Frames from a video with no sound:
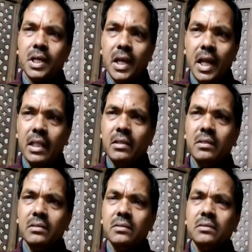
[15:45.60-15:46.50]
death,
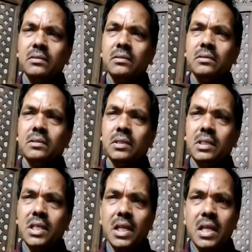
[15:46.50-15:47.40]

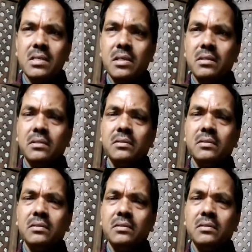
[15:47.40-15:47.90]
resignation,